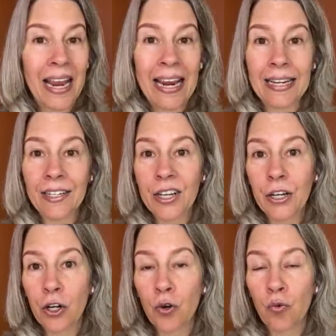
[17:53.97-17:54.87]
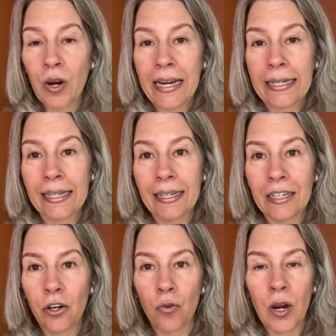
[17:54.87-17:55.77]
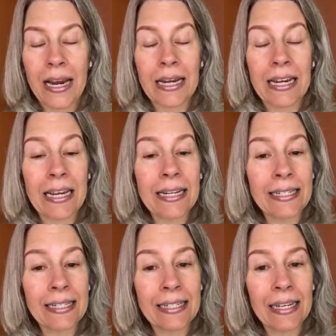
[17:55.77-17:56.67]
8 great gray geese